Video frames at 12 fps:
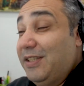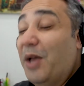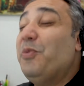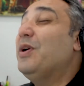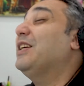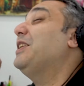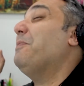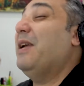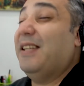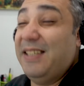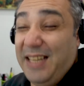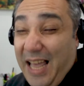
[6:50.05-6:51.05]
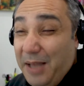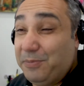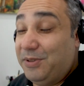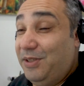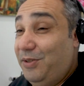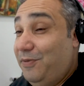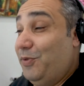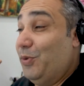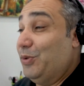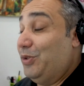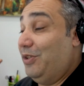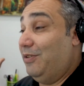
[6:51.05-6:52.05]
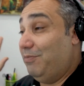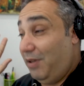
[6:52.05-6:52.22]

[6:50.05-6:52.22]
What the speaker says: that we're going to make an absolute fortune.